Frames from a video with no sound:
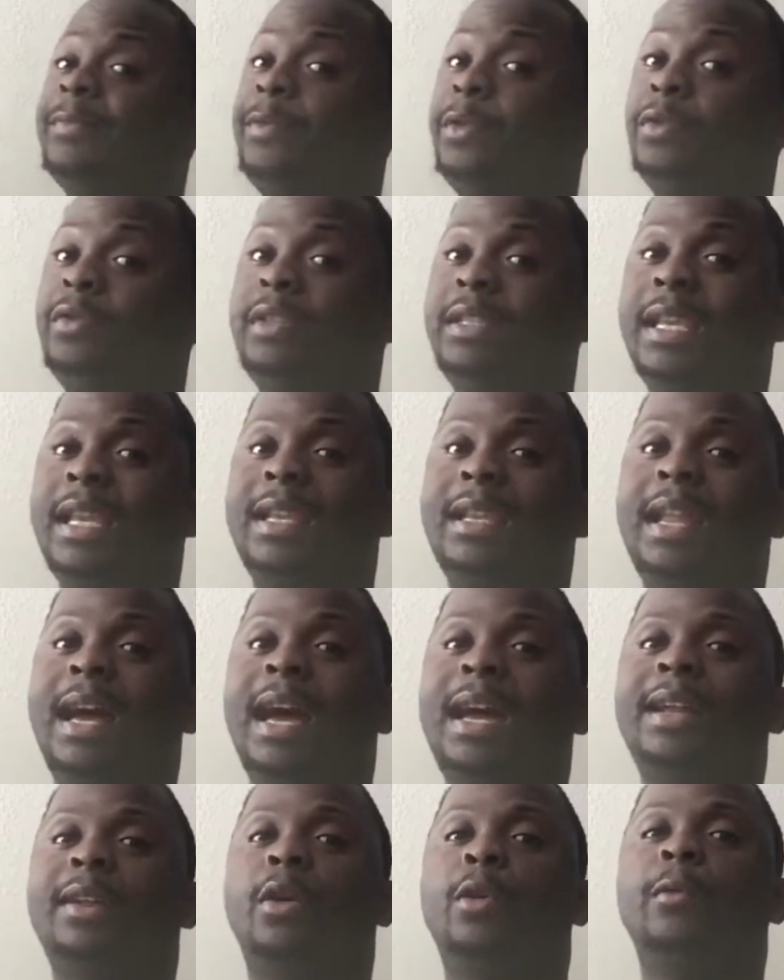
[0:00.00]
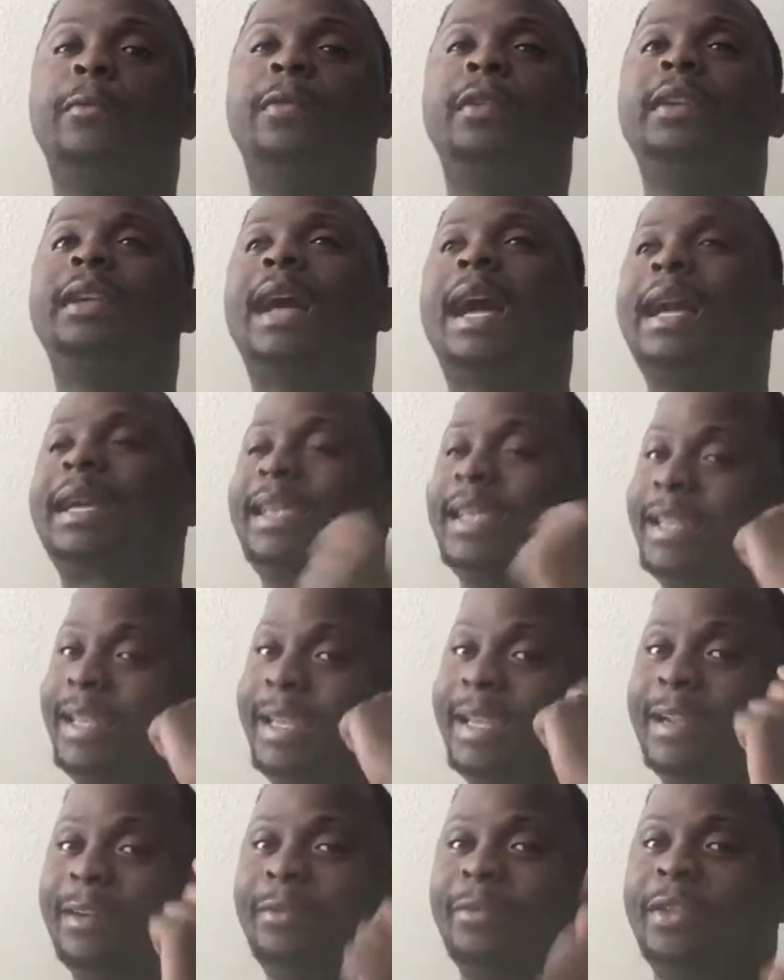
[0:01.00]
If you did not, hopefully I can
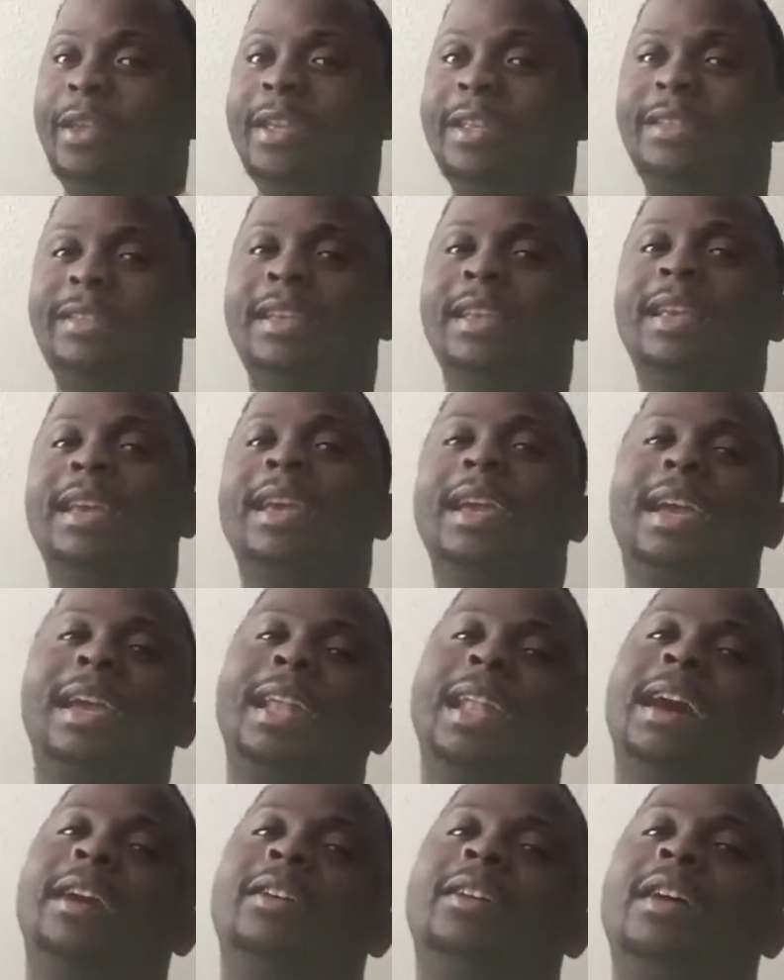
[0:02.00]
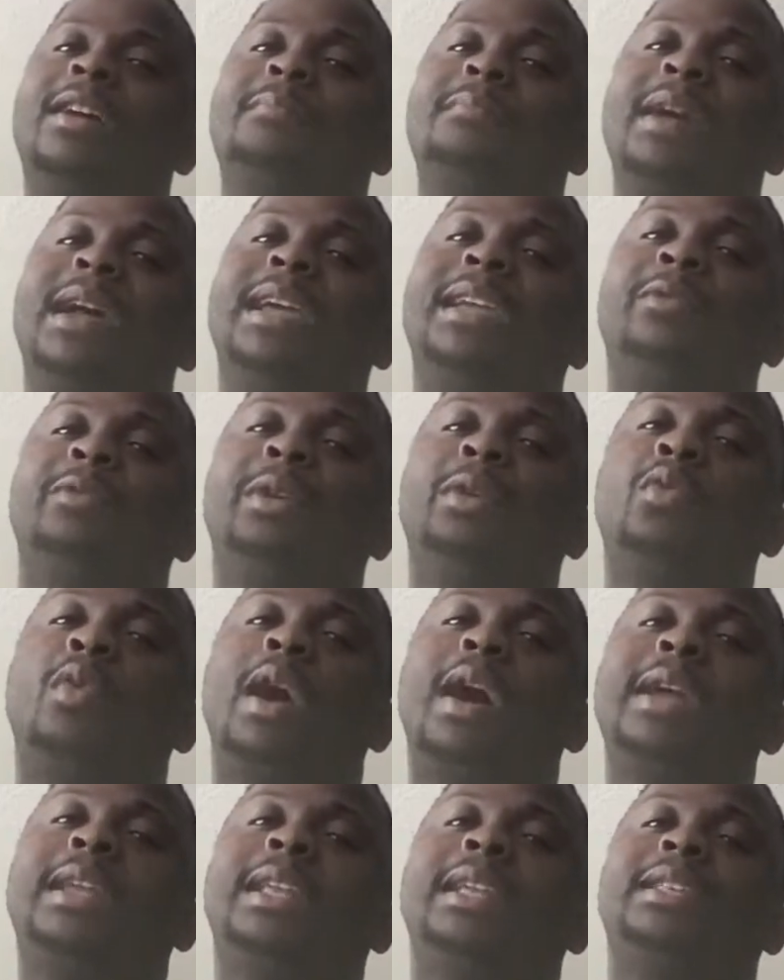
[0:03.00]
hear this and I'll come back and
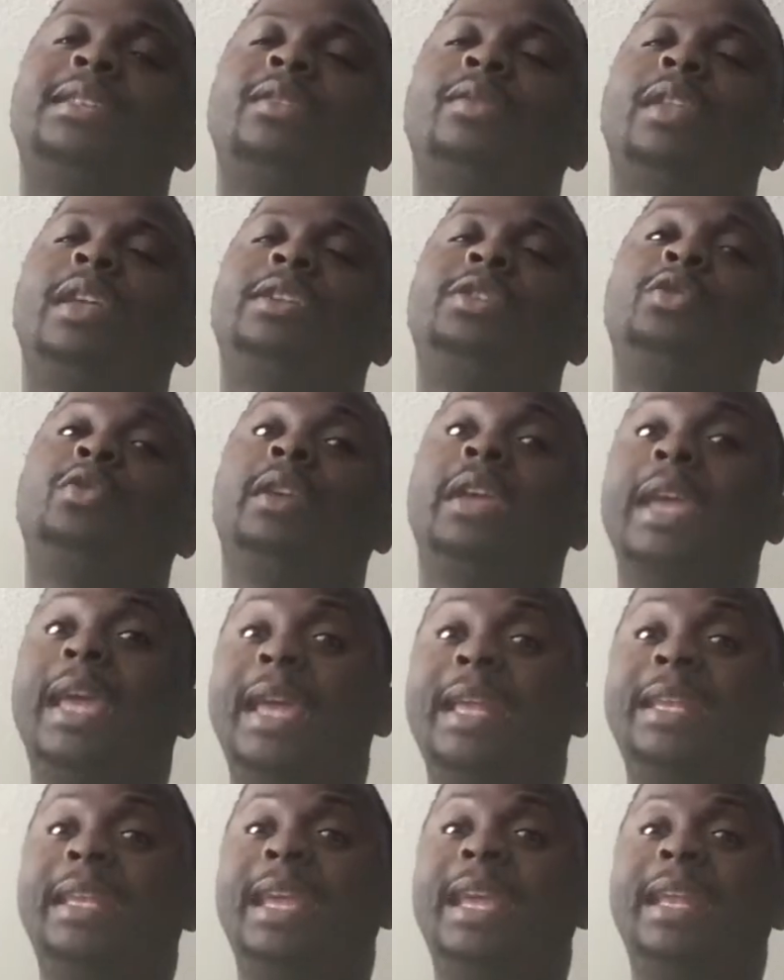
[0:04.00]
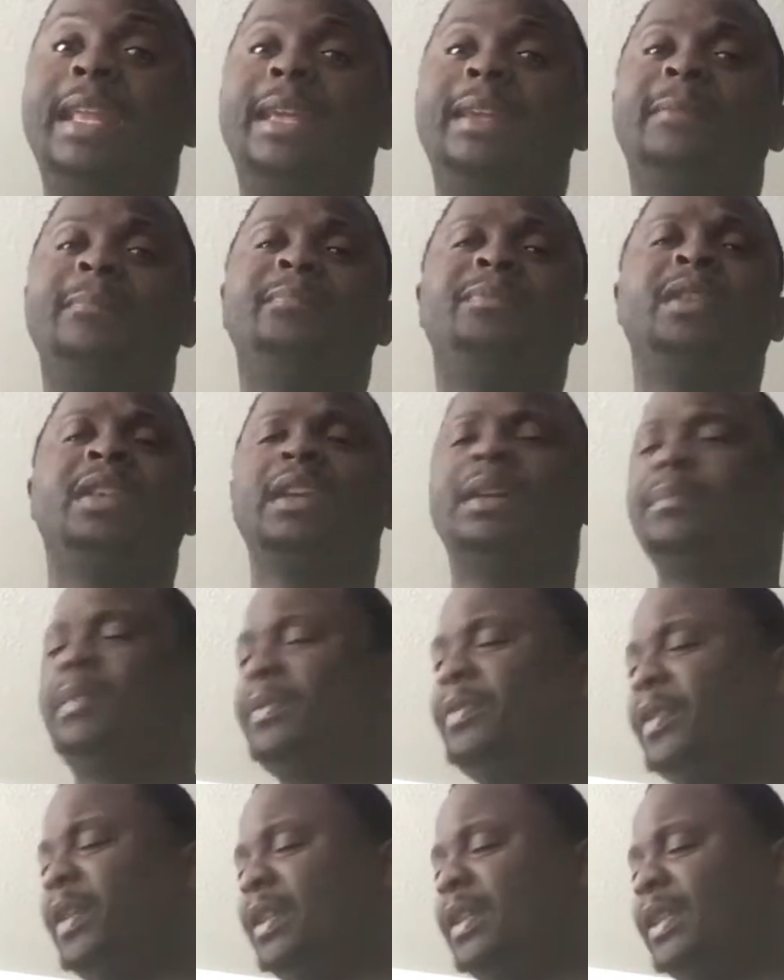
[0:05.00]
rewind it so that you can get it.
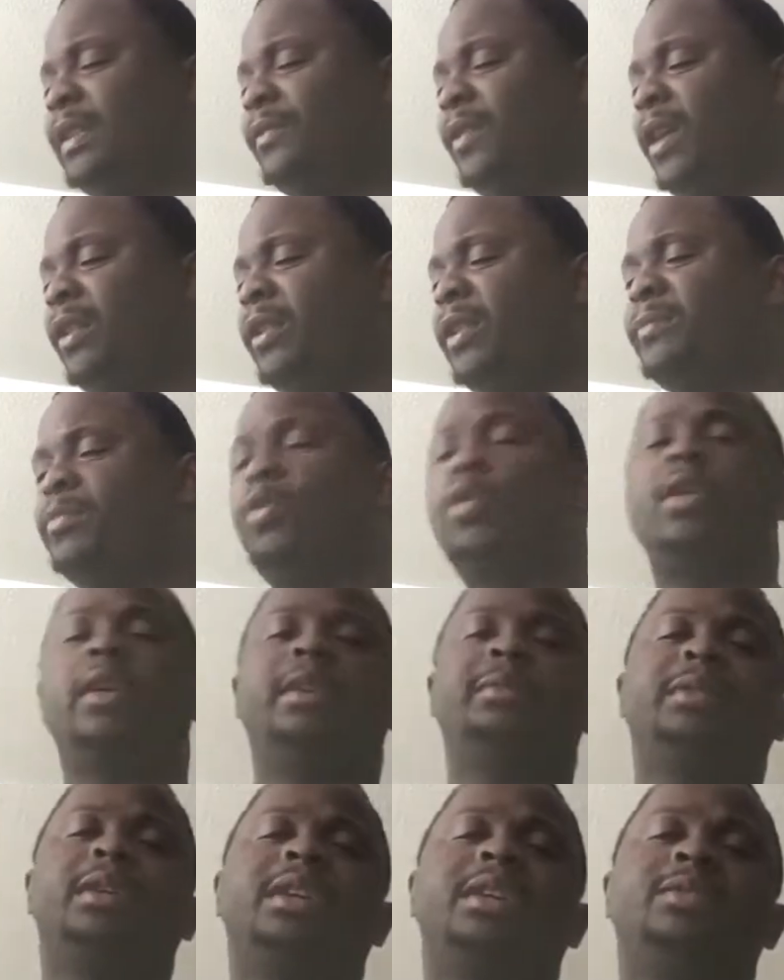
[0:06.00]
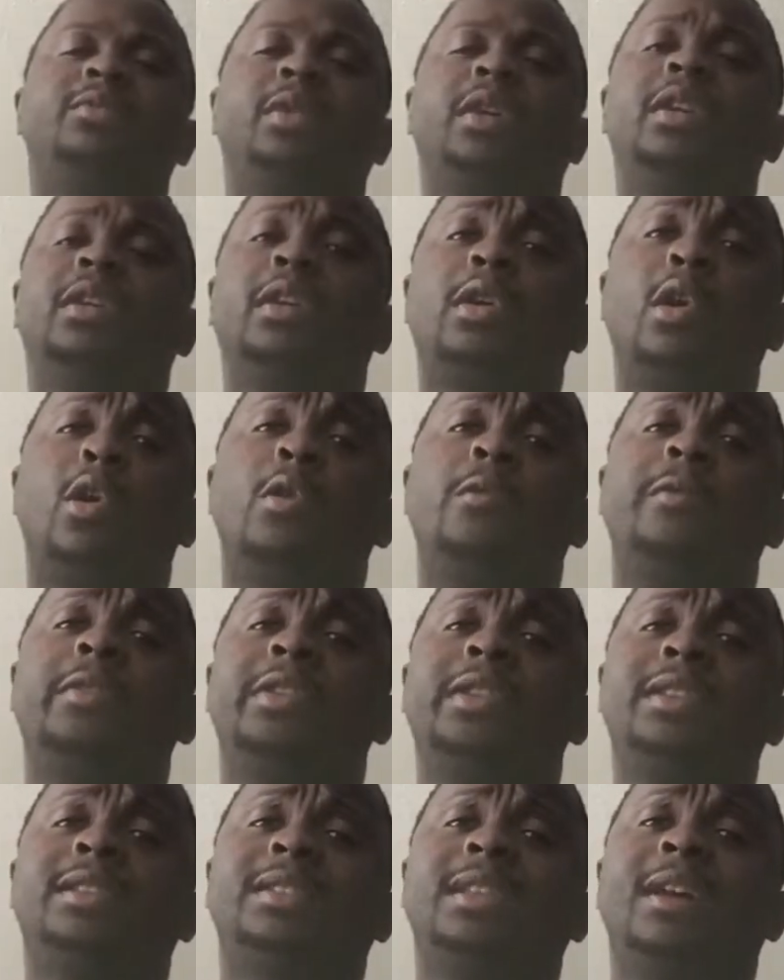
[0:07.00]
But this is very important because we're going to go over
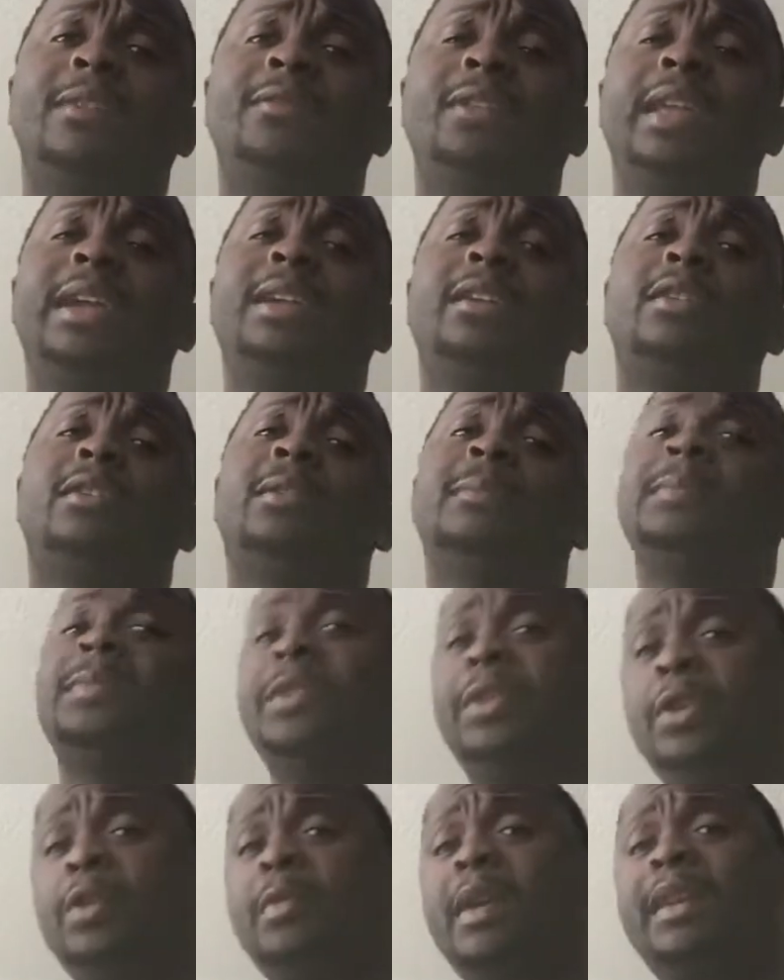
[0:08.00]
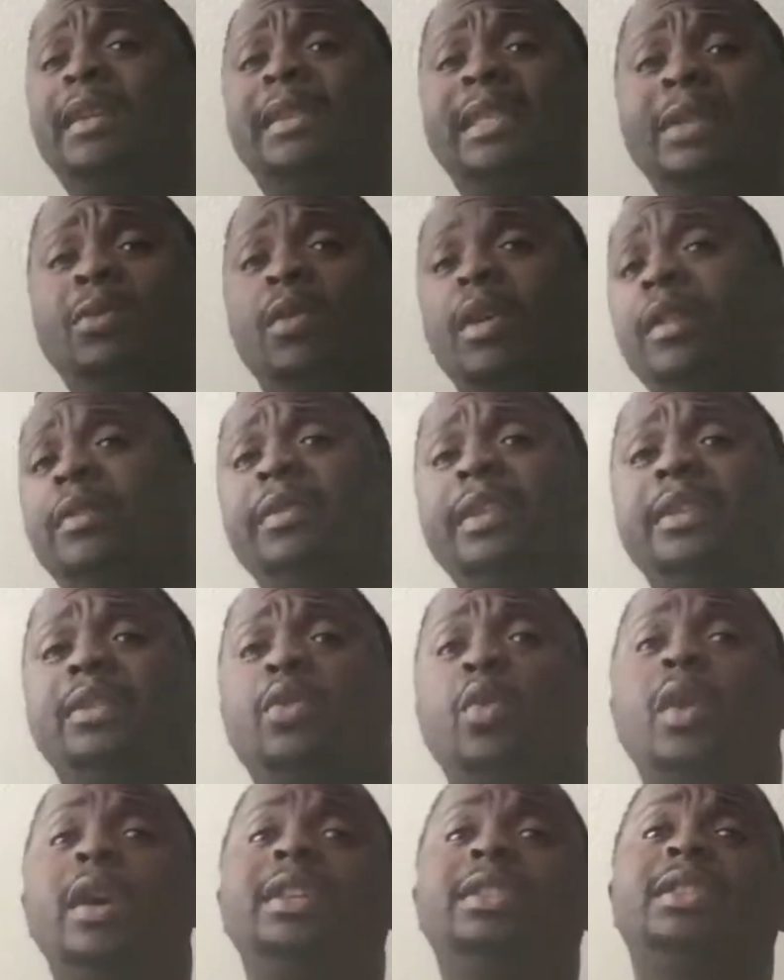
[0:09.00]
this stuff later. You may see one of these
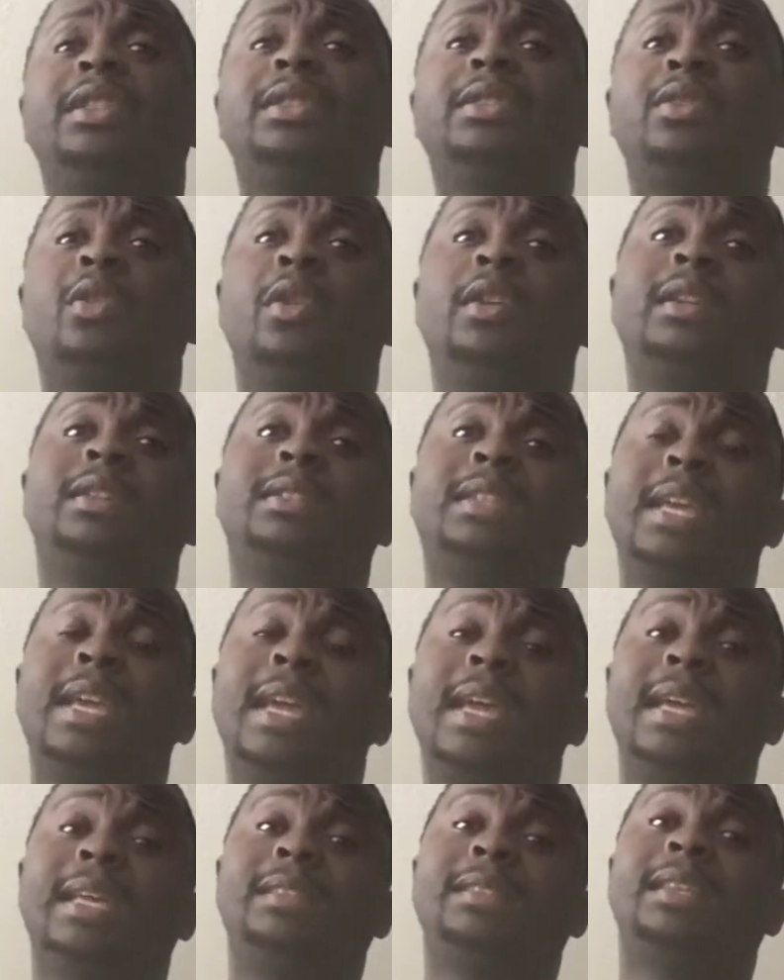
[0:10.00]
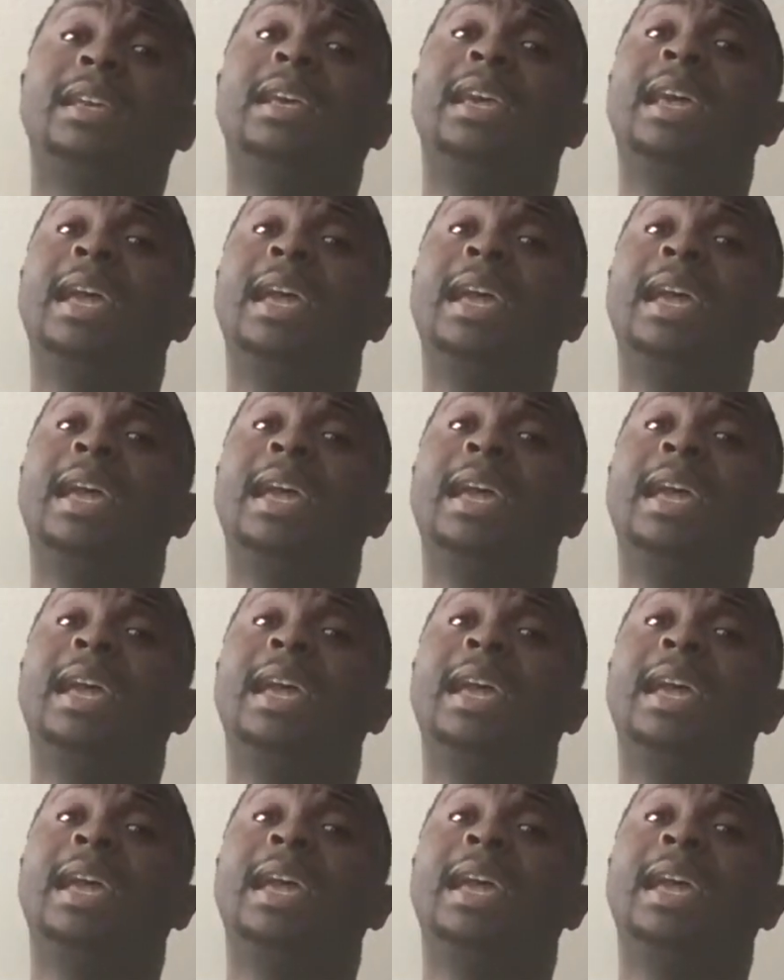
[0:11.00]
questions on a test.